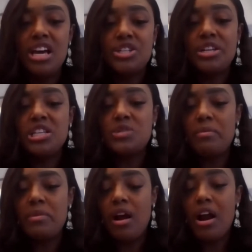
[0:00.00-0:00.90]
During this
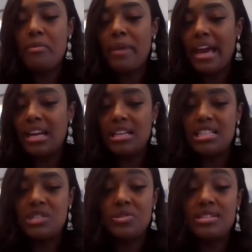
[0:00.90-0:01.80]
webinar, our
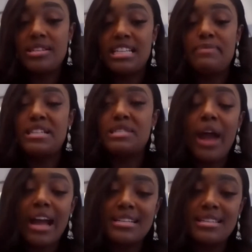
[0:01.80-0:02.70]
panelists will discuss best
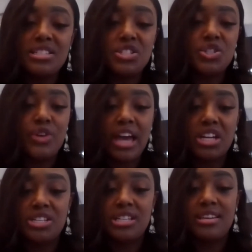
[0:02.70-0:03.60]
practices and
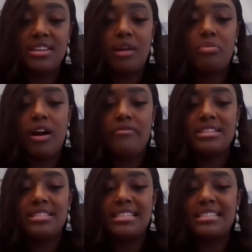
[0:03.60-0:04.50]
strategies that
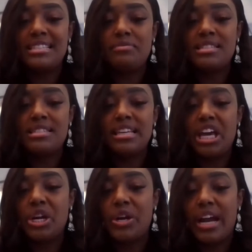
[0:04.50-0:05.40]
nonprofits can seamlessly
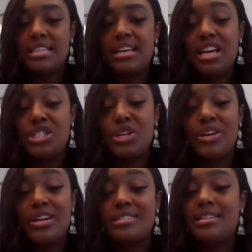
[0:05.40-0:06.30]
integrate into their
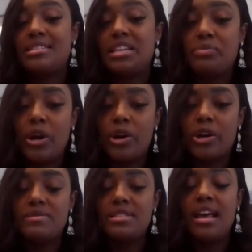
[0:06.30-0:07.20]
existing programs